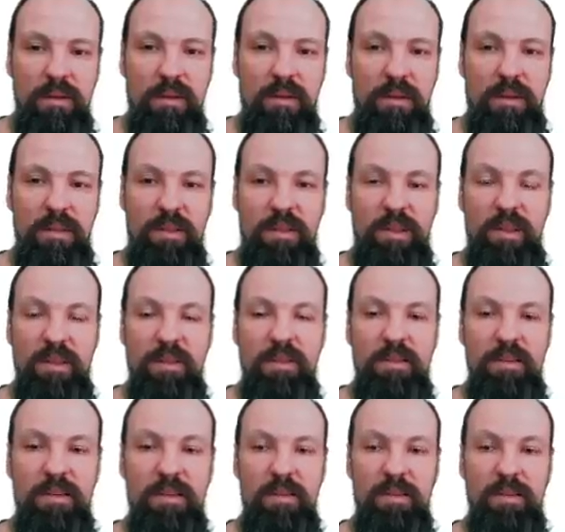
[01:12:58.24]
And then
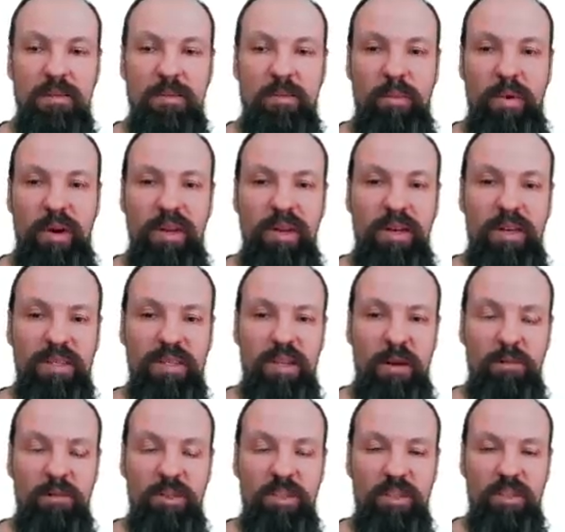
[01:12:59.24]
by
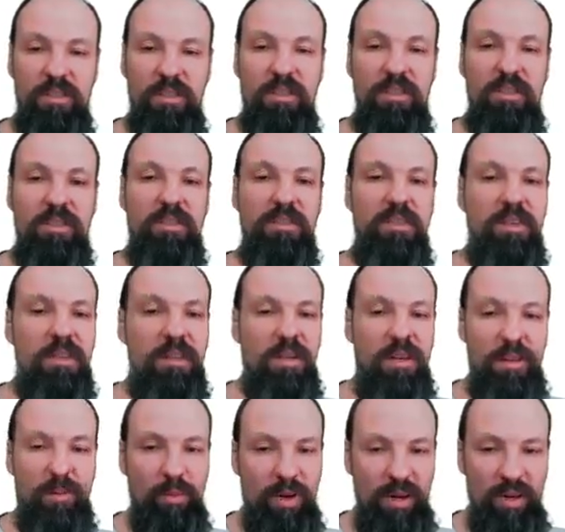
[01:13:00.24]
assumptions, it's still
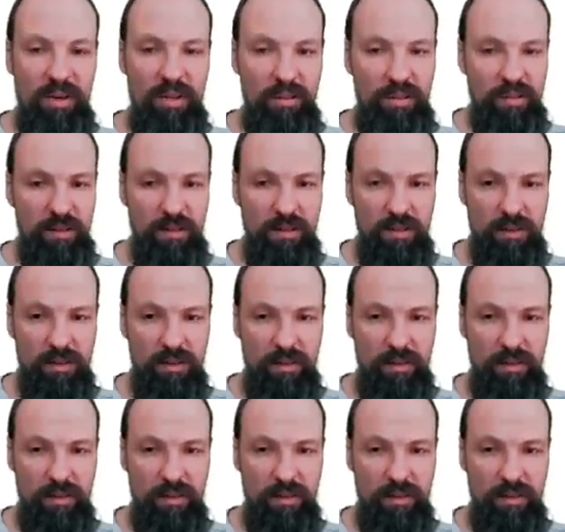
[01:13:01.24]
unbiased.